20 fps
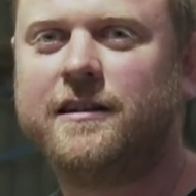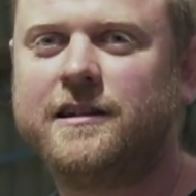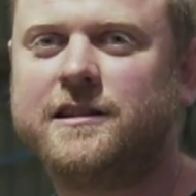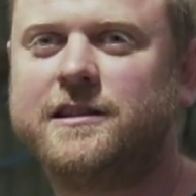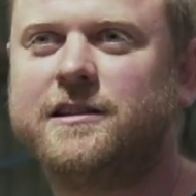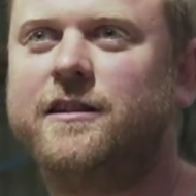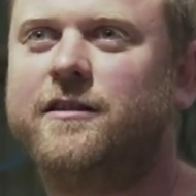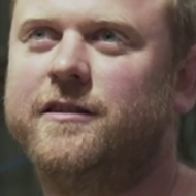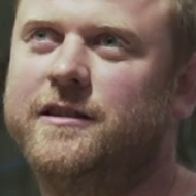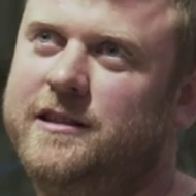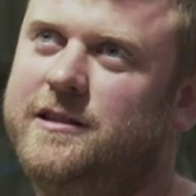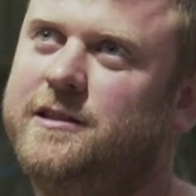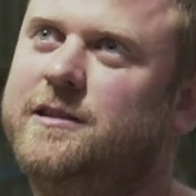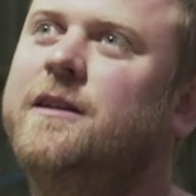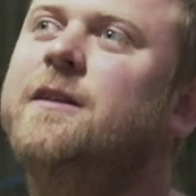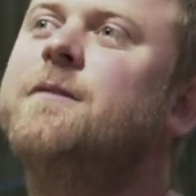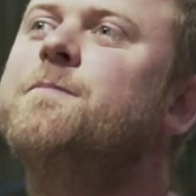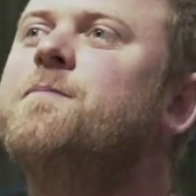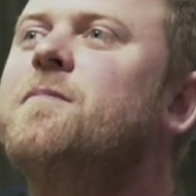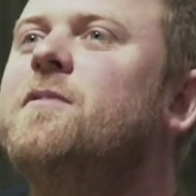It's nice,
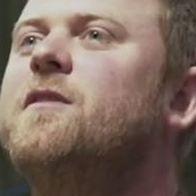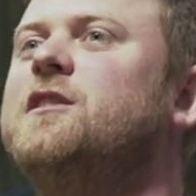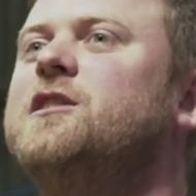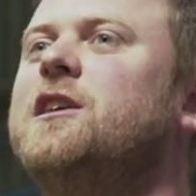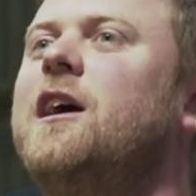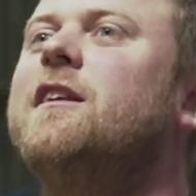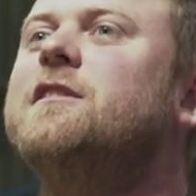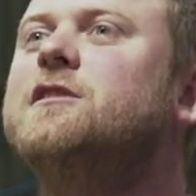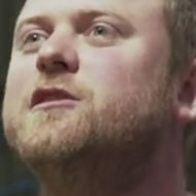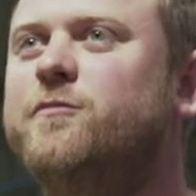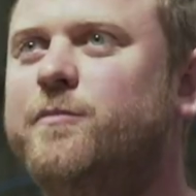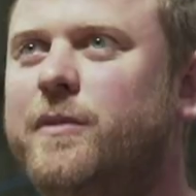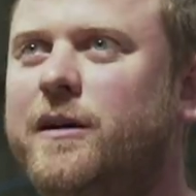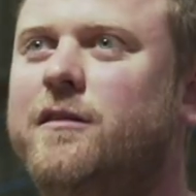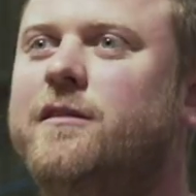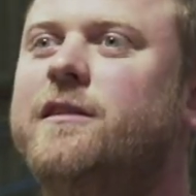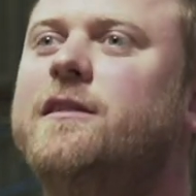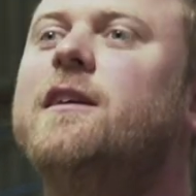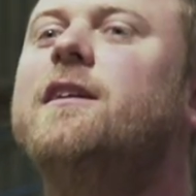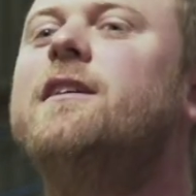the challenge of
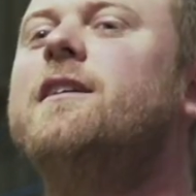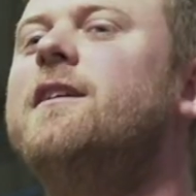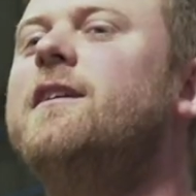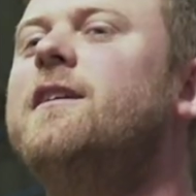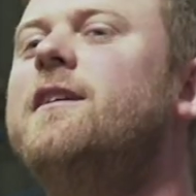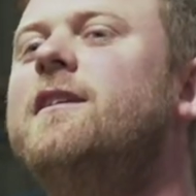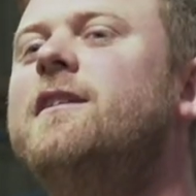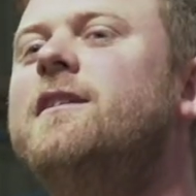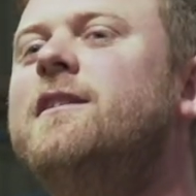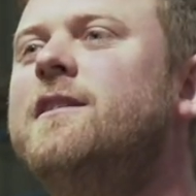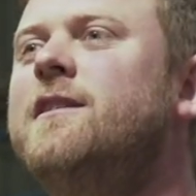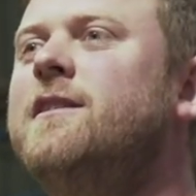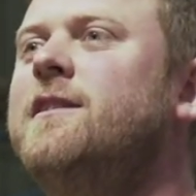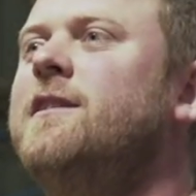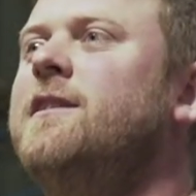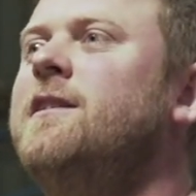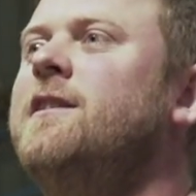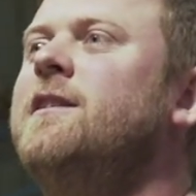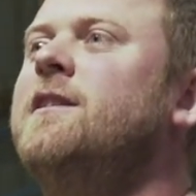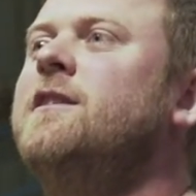building a car
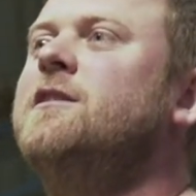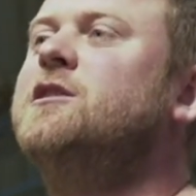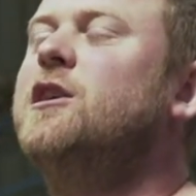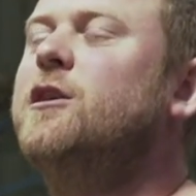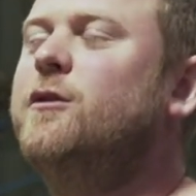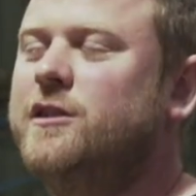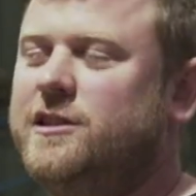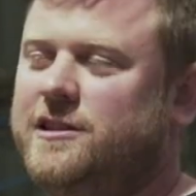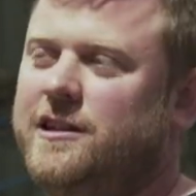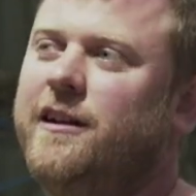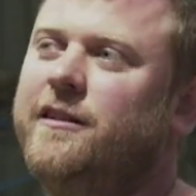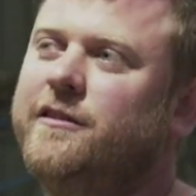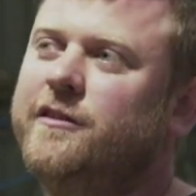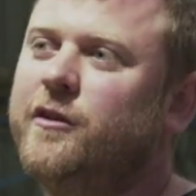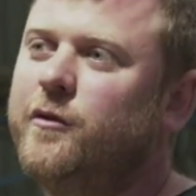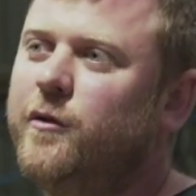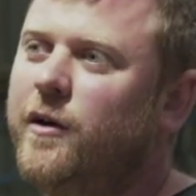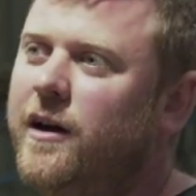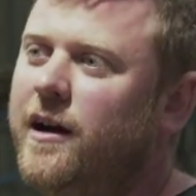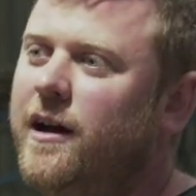to a
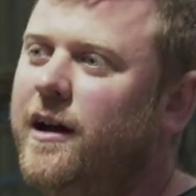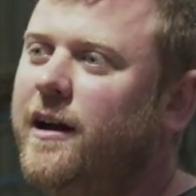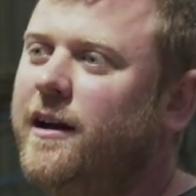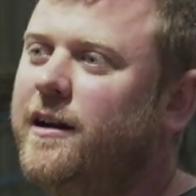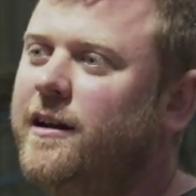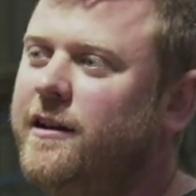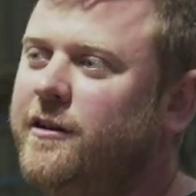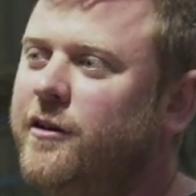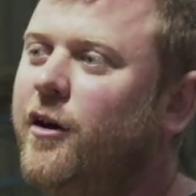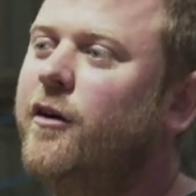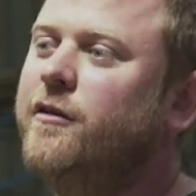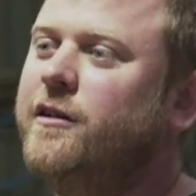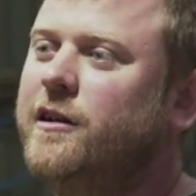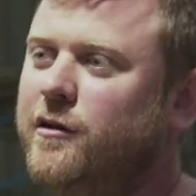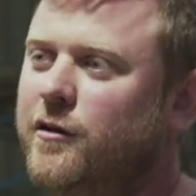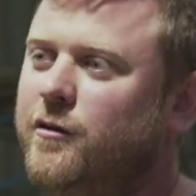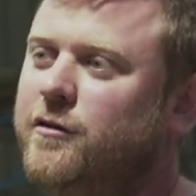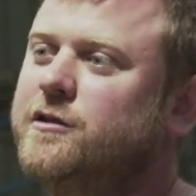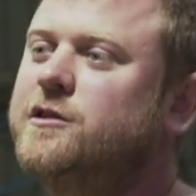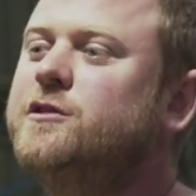standard where it not only
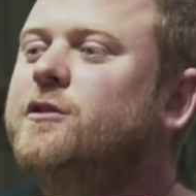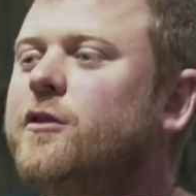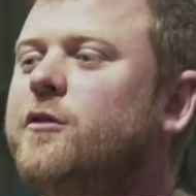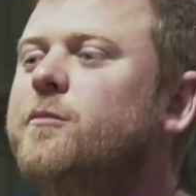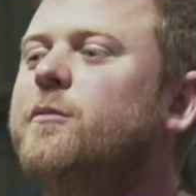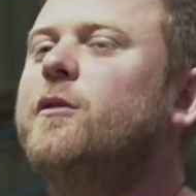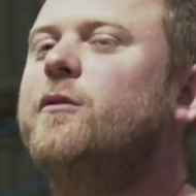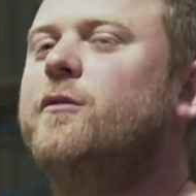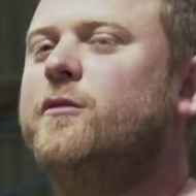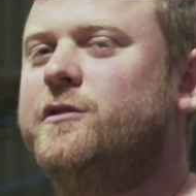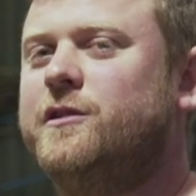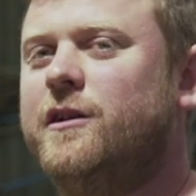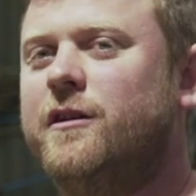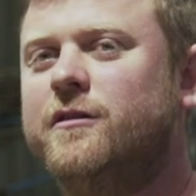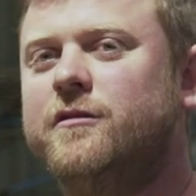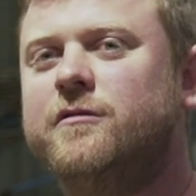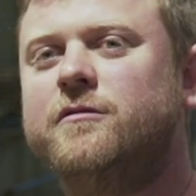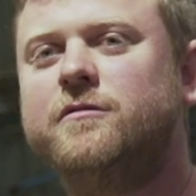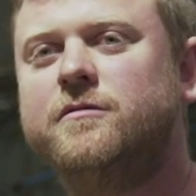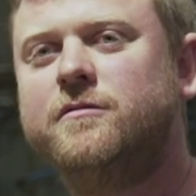looks good, but
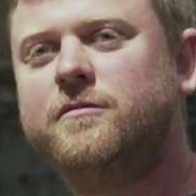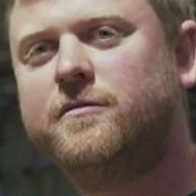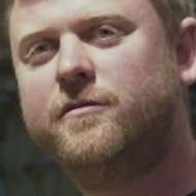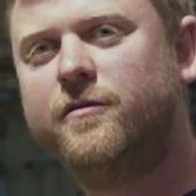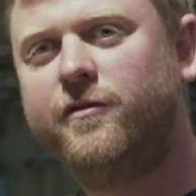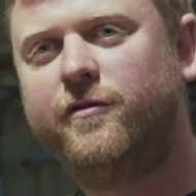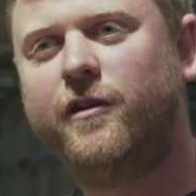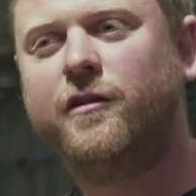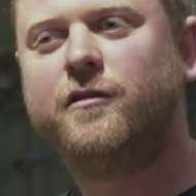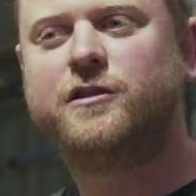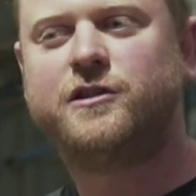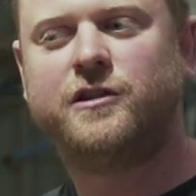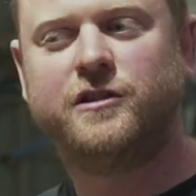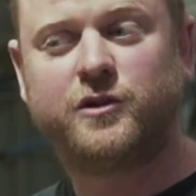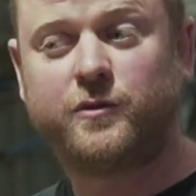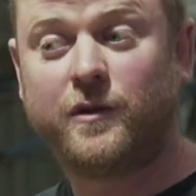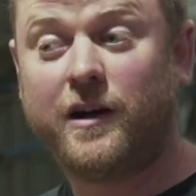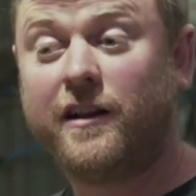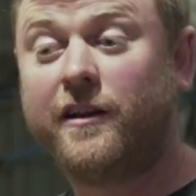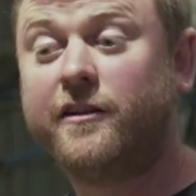also
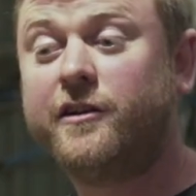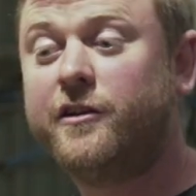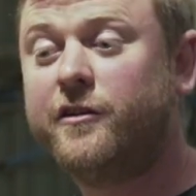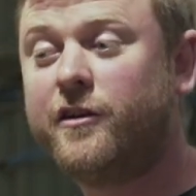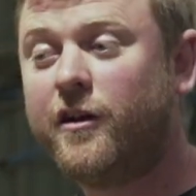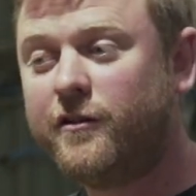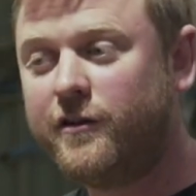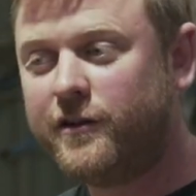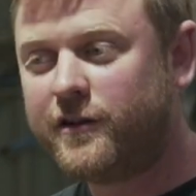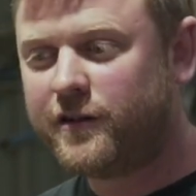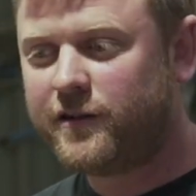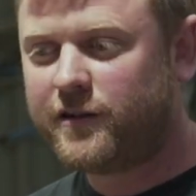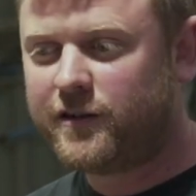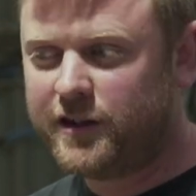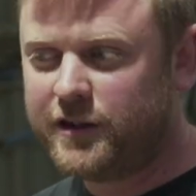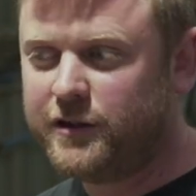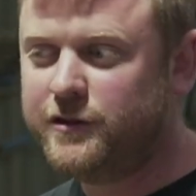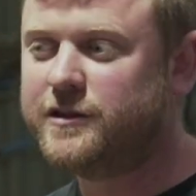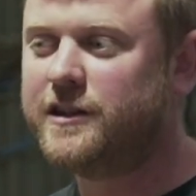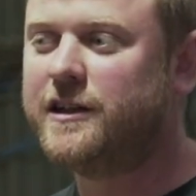functions well, and you know you
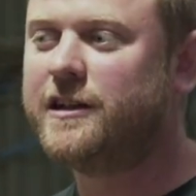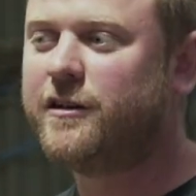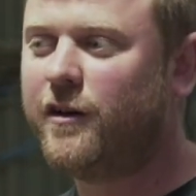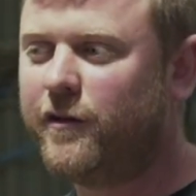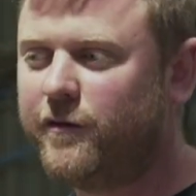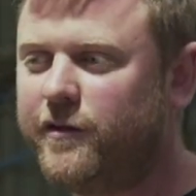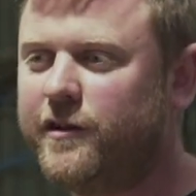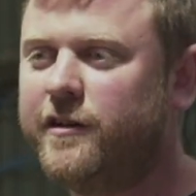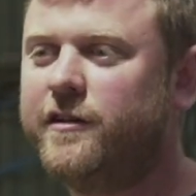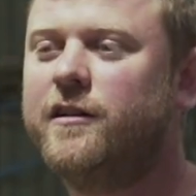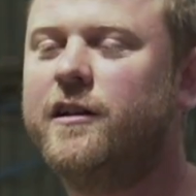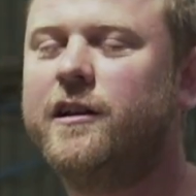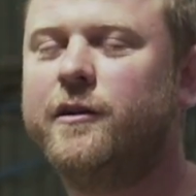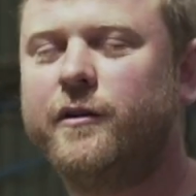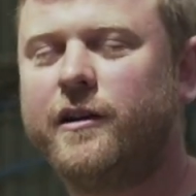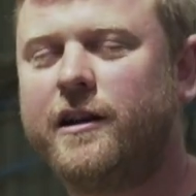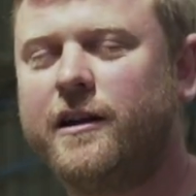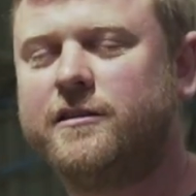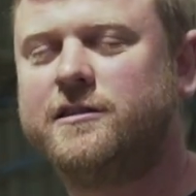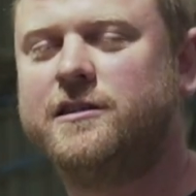can use it confidently
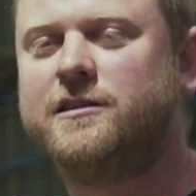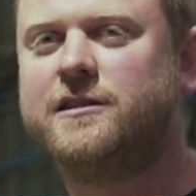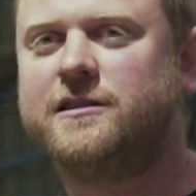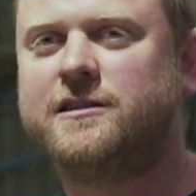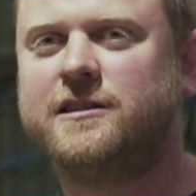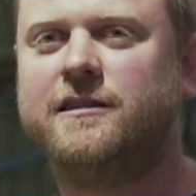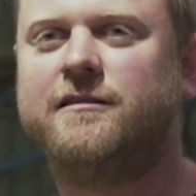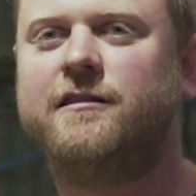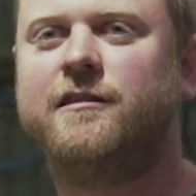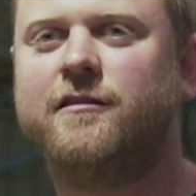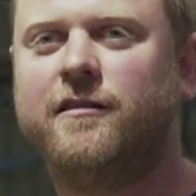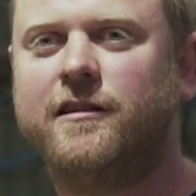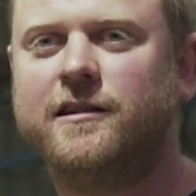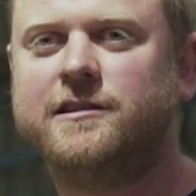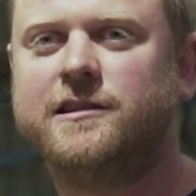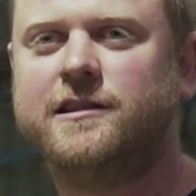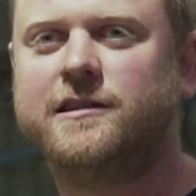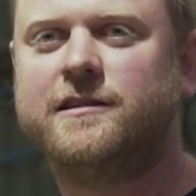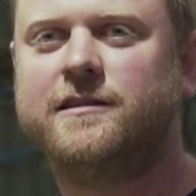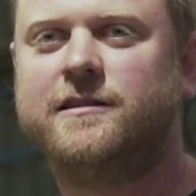without it
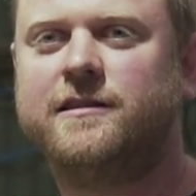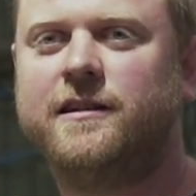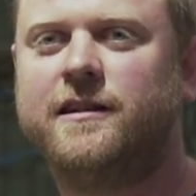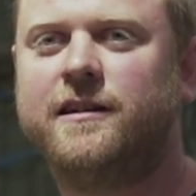deteriorating,